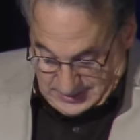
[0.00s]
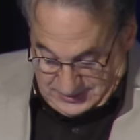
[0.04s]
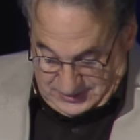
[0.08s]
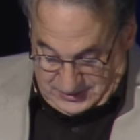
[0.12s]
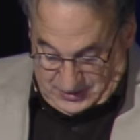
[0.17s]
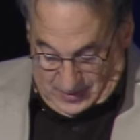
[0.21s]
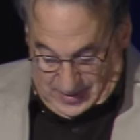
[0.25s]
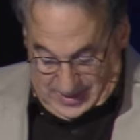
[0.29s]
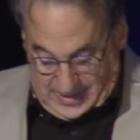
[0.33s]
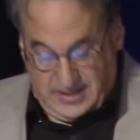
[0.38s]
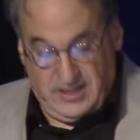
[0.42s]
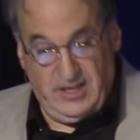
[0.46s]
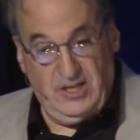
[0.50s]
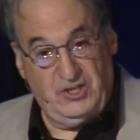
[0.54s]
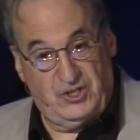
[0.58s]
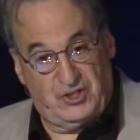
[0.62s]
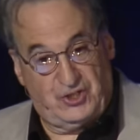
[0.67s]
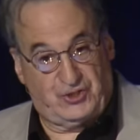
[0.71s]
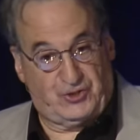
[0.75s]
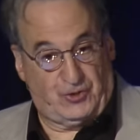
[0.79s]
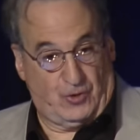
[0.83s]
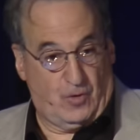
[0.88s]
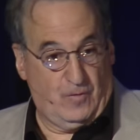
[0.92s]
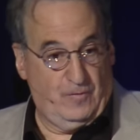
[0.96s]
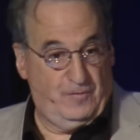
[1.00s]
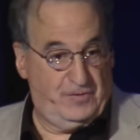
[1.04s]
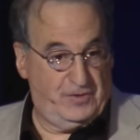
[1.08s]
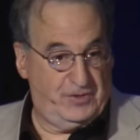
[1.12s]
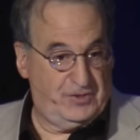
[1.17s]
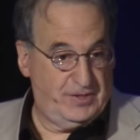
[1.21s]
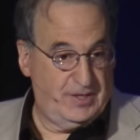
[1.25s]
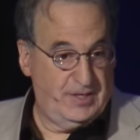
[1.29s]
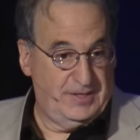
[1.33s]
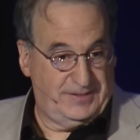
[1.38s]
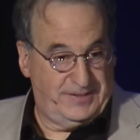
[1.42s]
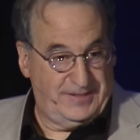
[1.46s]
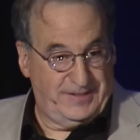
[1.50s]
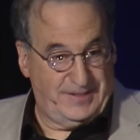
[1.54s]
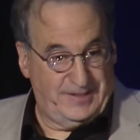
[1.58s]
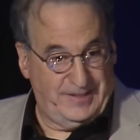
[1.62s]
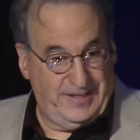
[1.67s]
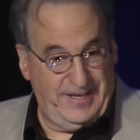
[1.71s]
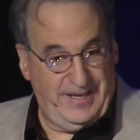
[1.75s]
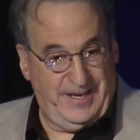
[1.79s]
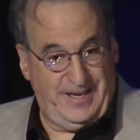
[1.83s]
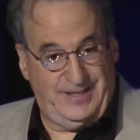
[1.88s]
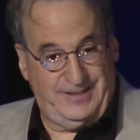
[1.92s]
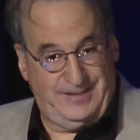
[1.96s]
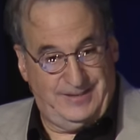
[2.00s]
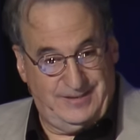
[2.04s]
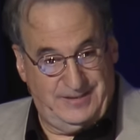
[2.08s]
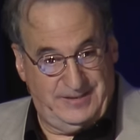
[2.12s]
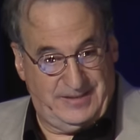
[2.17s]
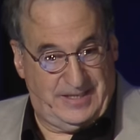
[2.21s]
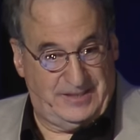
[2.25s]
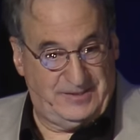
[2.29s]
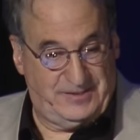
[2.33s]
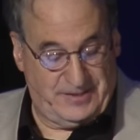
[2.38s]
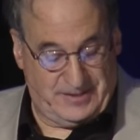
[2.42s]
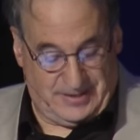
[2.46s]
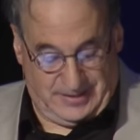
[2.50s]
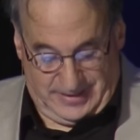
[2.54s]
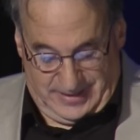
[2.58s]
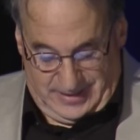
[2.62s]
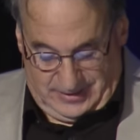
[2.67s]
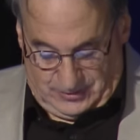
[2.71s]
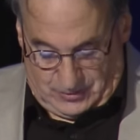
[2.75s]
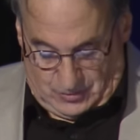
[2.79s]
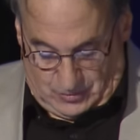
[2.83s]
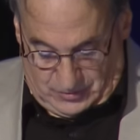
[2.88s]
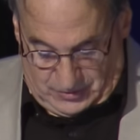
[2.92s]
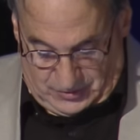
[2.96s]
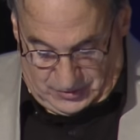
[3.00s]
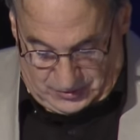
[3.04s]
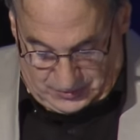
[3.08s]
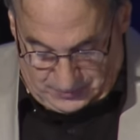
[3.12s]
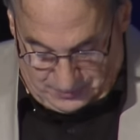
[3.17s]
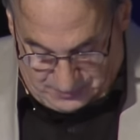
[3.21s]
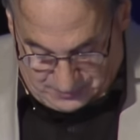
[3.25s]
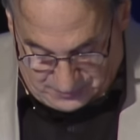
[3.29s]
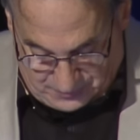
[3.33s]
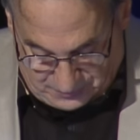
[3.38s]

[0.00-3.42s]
tying serfs to the land and to the landowners.